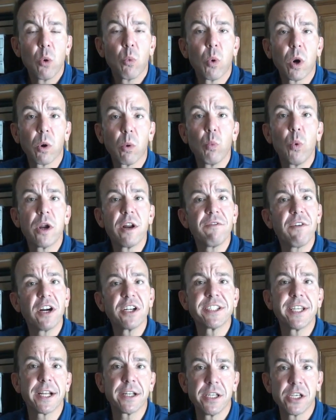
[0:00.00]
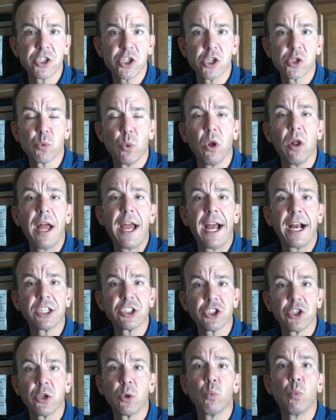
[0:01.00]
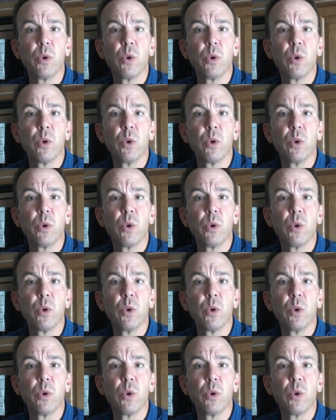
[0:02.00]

where one of our technicians will actually